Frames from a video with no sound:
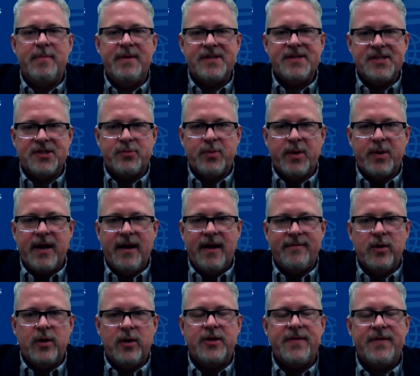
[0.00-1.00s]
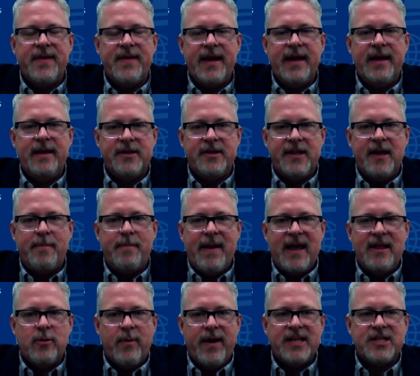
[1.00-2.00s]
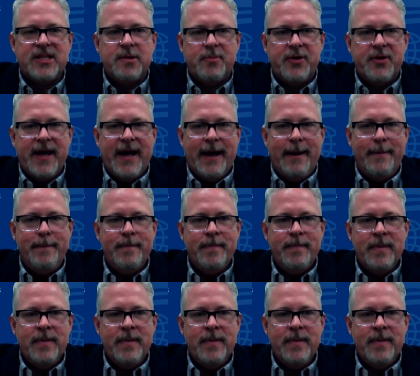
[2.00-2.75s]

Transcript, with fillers: the business recover or did they did they pay the ransom or not